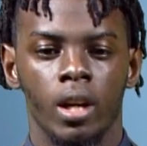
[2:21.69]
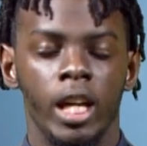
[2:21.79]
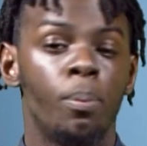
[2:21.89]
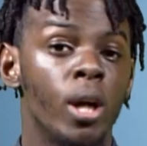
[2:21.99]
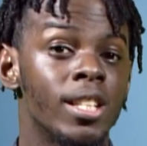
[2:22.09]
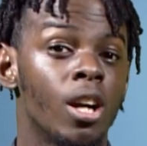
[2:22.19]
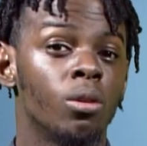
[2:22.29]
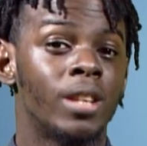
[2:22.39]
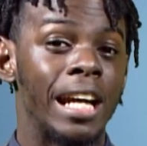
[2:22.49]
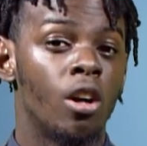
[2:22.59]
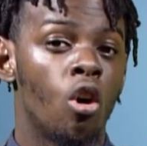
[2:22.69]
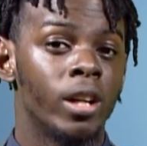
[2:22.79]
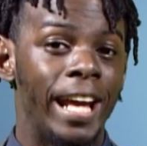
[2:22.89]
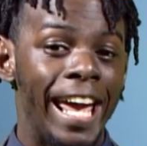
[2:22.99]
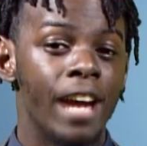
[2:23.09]
He pointed out that on
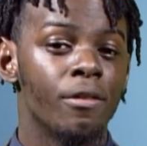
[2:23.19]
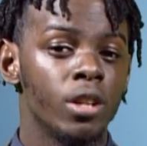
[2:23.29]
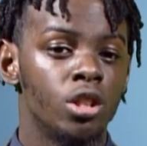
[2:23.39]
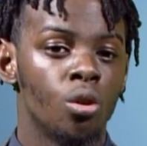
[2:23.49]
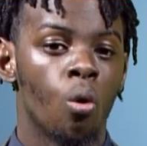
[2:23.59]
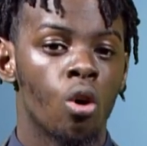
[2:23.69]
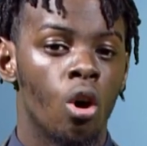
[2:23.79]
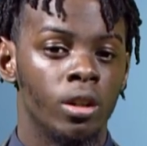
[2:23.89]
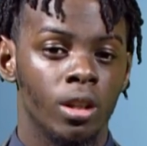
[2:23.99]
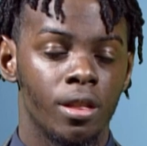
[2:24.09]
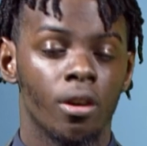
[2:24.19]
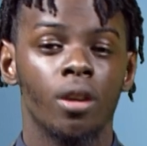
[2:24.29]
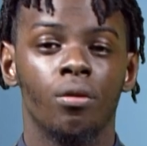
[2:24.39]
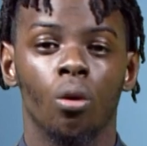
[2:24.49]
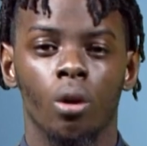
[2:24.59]
every door on the third
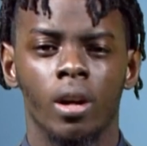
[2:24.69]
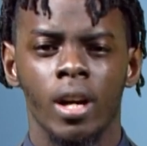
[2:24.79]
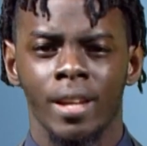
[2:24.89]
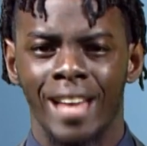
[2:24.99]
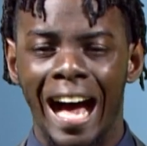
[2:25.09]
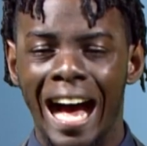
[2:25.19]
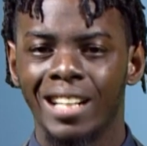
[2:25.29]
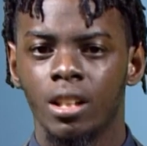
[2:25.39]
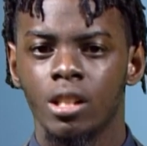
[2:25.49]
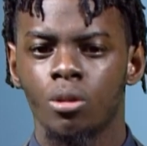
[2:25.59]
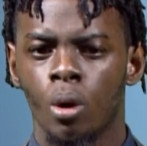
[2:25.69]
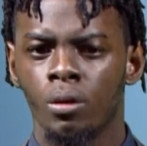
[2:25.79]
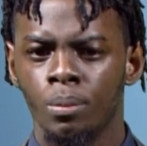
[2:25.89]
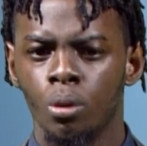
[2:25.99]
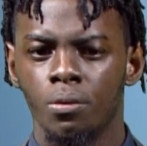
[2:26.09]
floor, the handles were
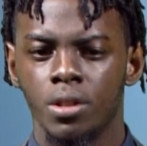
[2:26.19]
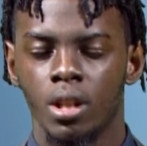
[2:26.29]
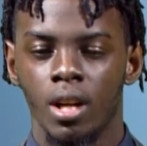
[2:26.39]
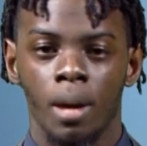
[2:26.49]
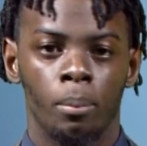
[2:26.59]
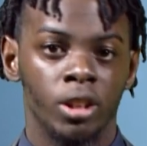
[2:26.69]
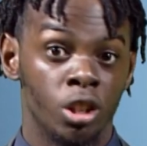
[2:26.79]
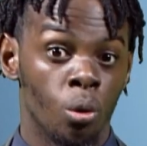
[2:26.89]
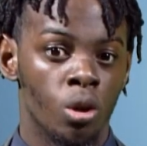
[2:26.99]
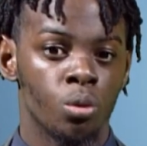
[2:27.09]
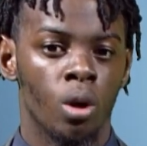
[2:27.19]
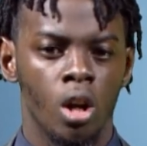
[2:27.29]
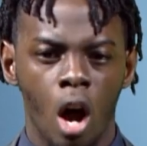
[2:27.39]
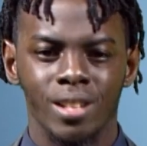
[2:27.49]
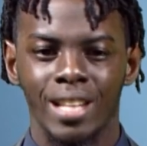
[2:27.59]
removed, but the doors were
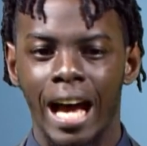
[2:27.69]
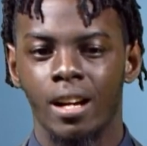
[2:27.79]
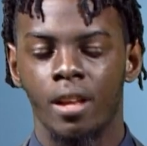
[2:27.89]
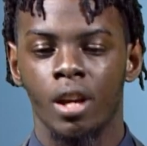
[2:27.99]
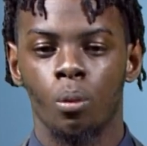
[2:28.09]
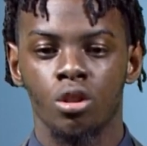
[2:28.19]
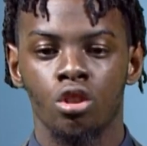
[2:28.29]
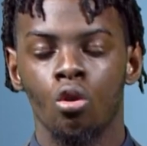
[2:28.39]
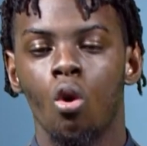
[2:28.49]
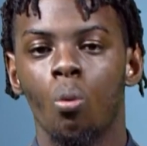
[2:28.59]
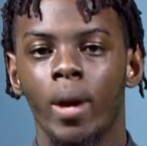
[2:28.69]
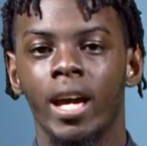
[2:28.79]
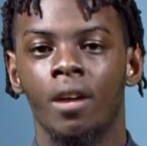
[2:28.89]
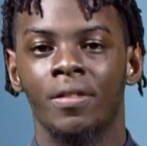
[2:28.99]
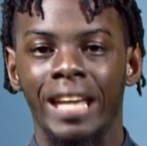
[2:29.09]
locked and there was no way
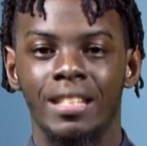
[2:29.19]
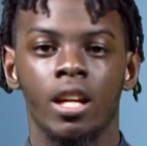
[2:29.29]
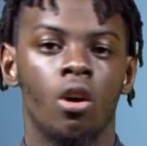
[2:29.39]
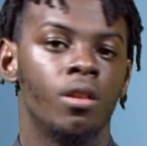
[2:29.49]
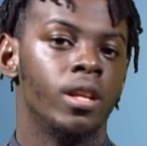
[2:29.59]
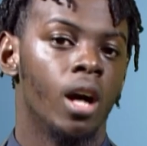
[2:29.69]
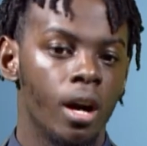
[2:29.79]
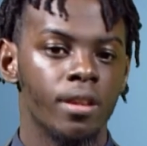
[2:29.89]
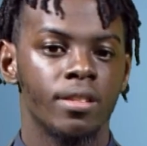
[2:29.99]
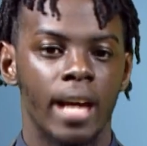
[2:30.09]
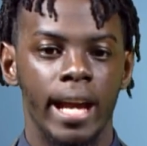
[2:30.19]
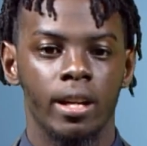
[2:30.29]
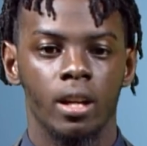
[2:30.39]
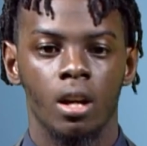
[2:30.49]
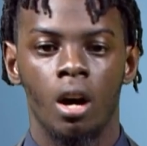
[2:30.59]
of getting on the other
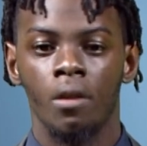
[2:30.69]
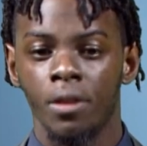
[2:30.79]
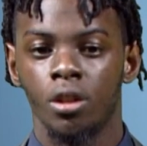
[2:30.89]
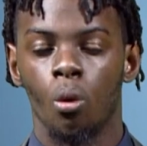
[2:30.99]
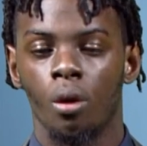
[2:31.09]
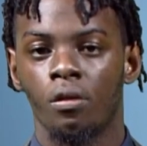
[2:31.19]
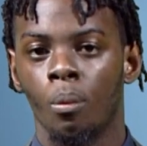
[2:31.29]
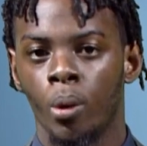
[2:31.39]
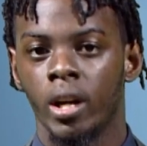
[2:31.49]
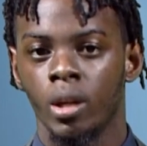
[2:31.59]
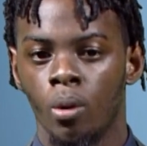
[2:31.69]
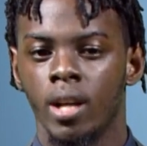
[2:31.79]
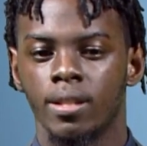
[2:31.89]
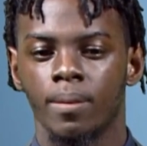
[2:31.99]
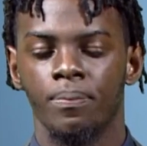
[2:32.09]
side of the door from where he was